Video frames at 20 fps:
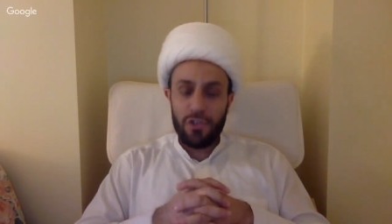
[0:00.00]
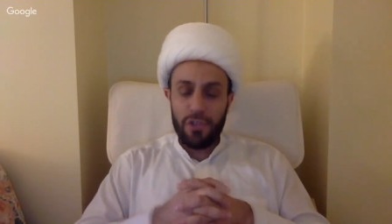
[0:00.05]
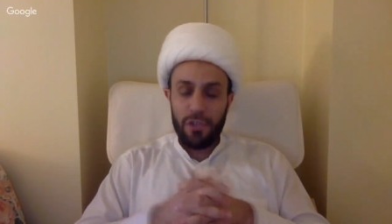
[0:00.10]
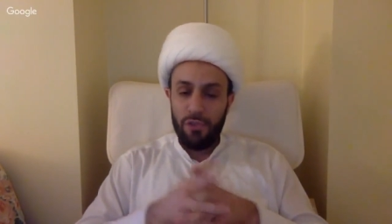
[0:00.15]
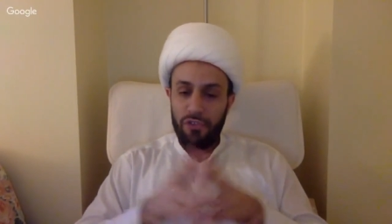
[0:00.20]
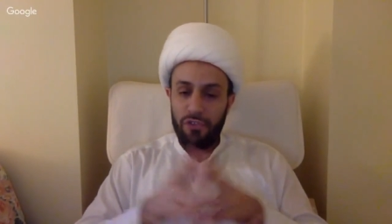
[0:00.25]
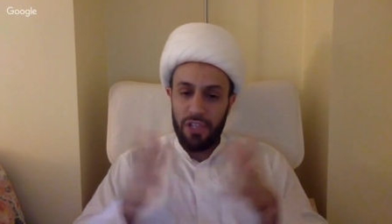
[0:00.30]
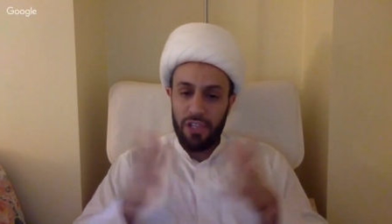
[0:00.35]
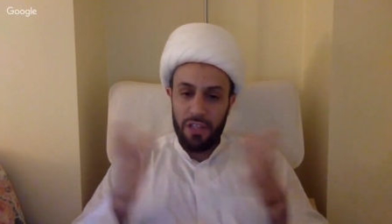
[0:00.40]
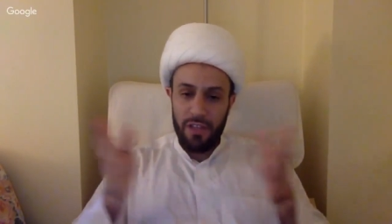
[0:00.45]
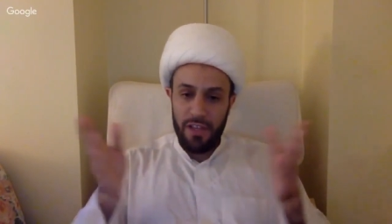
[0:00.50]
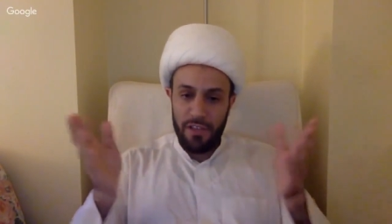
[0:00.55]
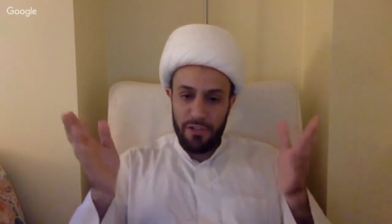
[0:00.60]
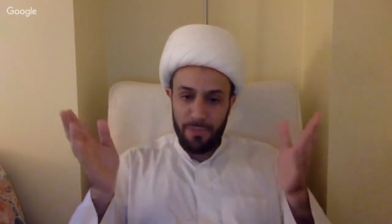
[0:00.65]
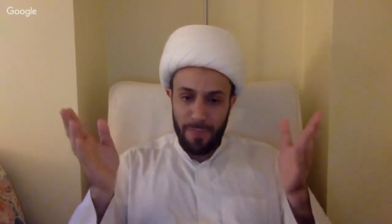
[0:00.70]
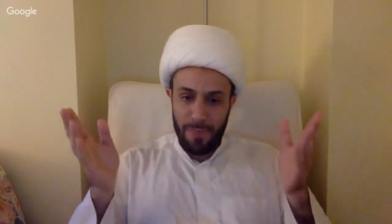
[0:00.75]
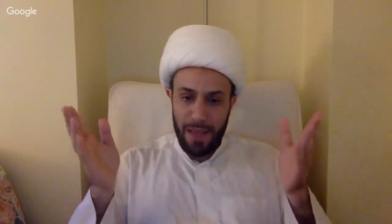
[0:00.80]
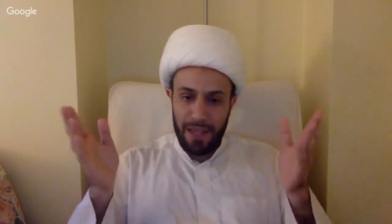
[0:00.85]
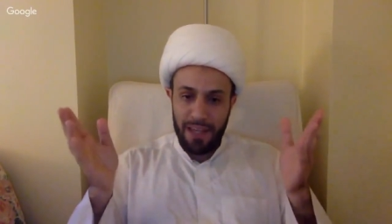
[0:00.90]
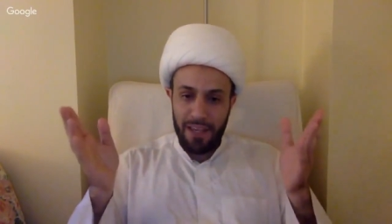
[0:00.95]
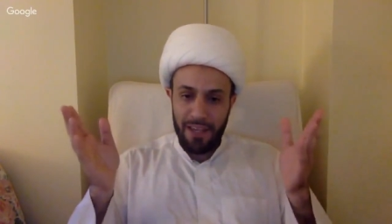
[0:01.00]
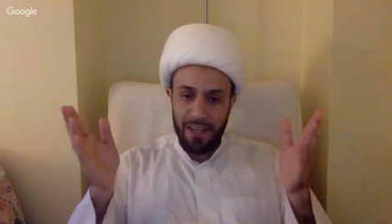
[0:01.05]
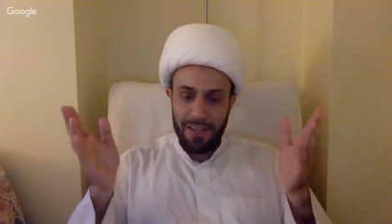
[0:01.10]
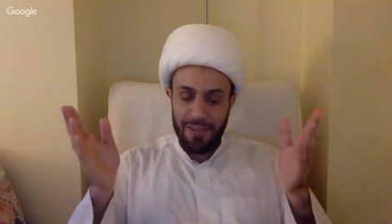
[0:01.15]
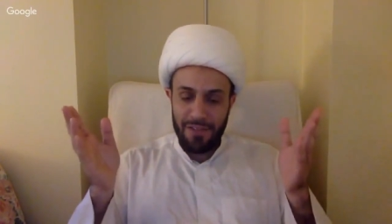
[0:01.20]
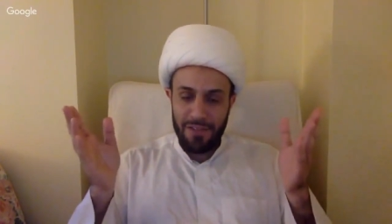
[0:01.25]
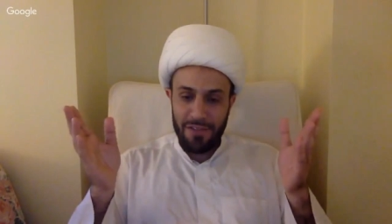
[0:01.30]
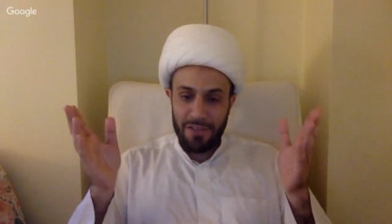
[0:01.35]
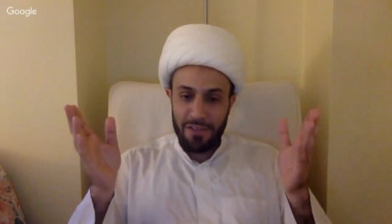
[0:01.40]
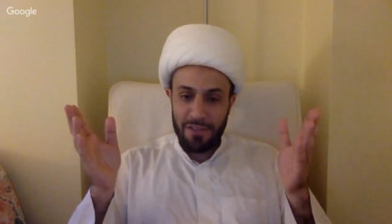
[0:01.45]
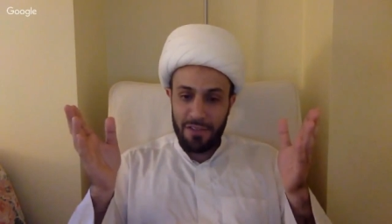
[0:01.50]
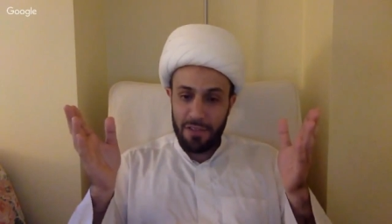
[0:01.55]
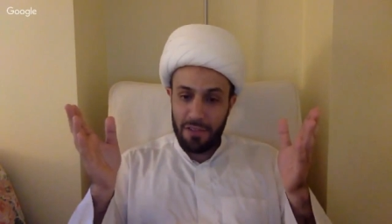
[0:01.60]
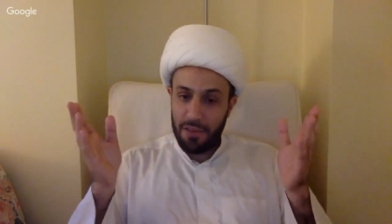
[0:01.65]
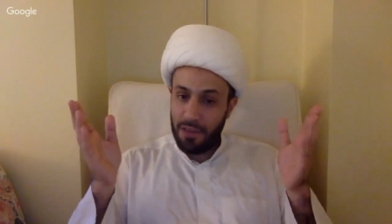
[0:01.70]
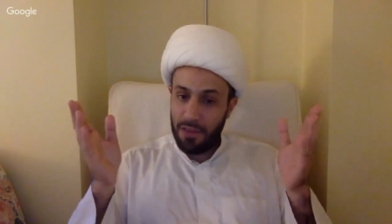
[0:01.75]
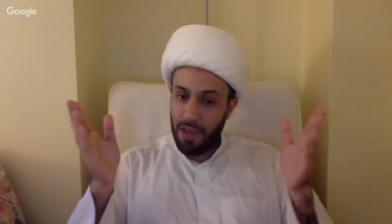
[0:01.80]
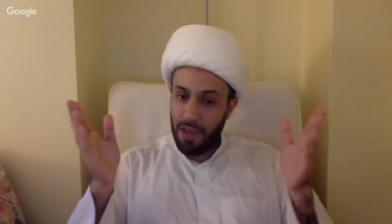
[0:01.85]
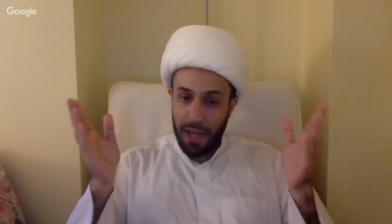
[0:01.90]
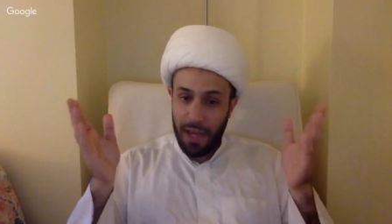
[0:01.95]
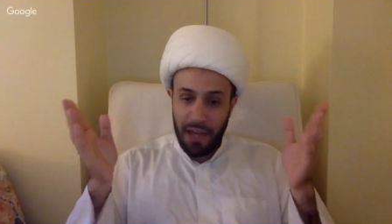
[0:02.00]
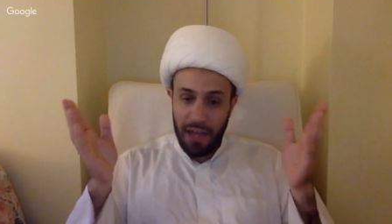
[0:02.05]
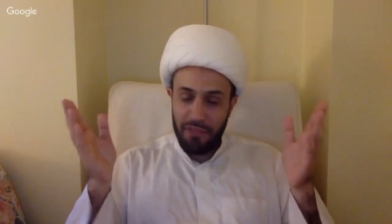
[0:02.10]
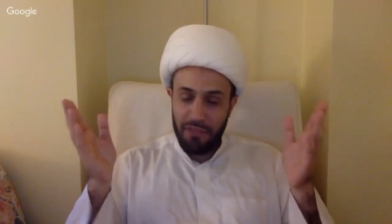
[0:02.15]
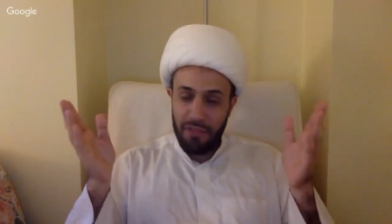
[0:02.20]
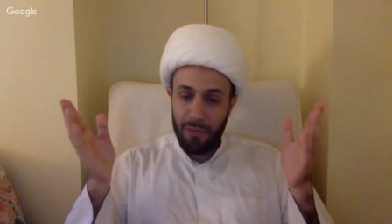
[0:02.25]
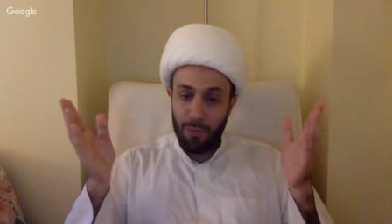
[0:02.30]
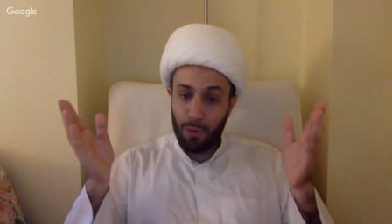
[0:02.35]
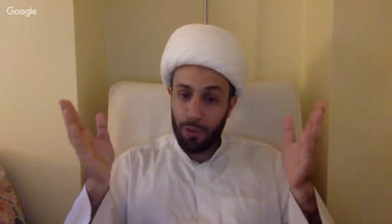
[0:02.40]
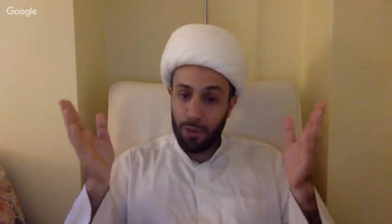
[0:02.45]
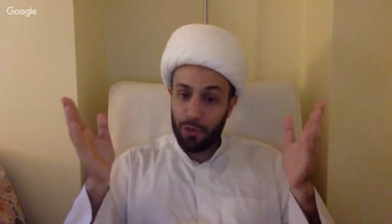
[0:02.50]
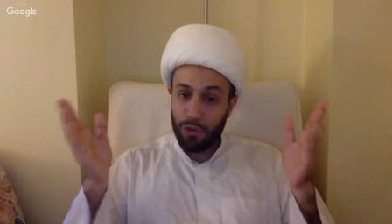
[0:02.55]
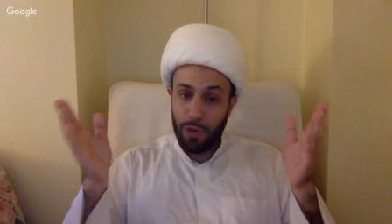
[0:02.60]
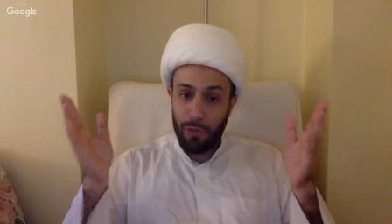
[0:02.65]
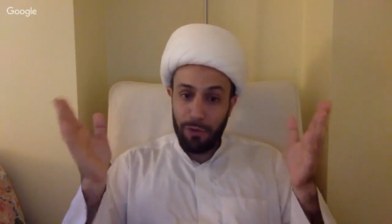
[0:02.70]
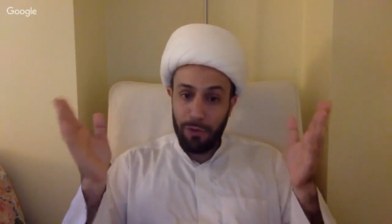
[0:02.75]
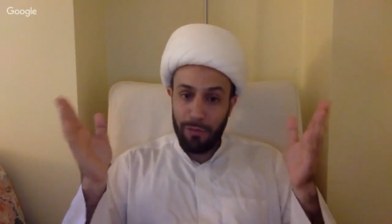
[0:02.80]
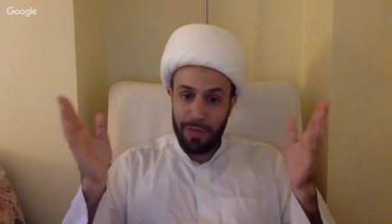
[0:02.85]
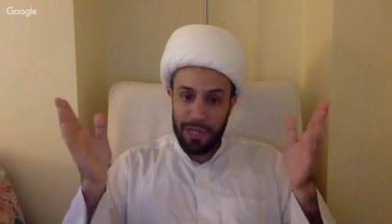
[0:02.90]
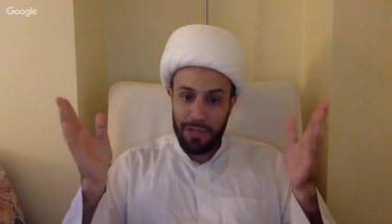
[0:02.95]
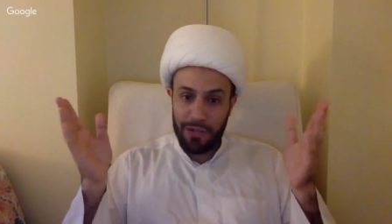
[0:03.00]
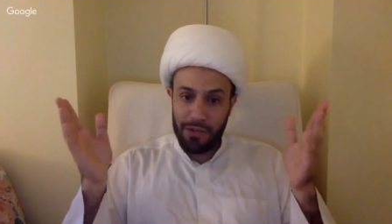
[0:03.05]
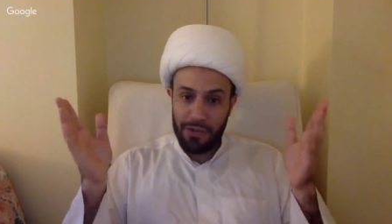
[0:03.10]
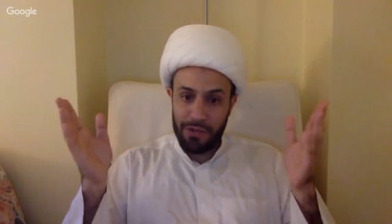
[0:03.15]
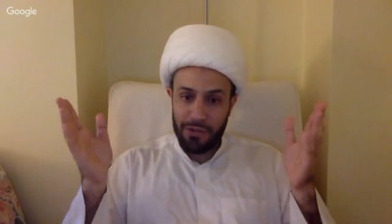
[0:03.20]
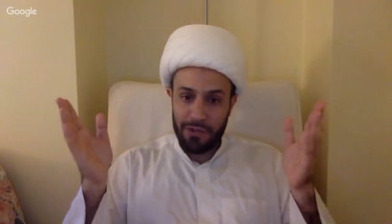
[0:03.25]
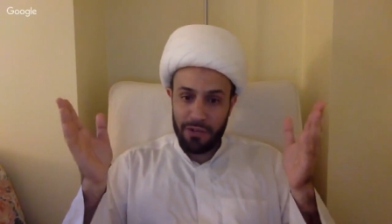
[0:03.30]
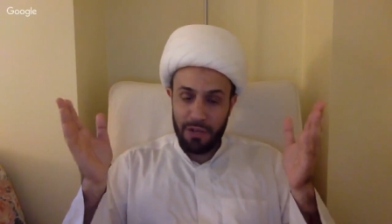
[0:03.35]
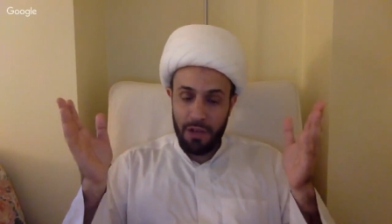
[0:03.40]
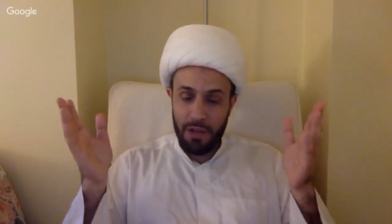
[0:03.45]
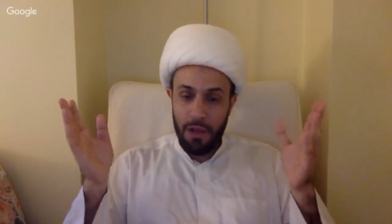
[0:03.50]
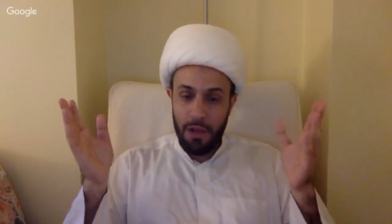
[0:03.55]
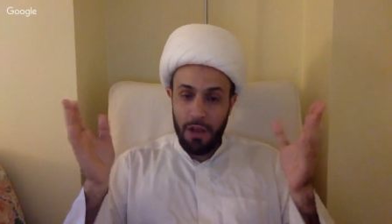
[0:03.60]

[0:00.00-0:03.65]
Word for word: You see, these Meccans, a lot of them were troublemakers.